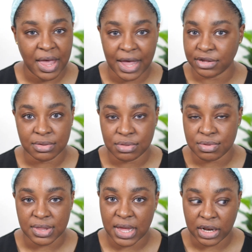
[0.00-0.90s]
I just
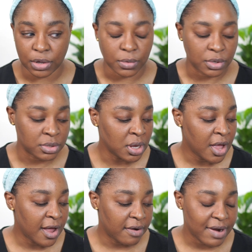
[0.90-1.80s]
use any one.
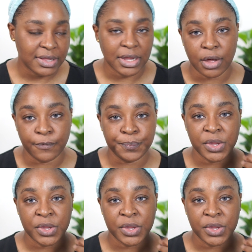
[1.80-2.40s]
Right now,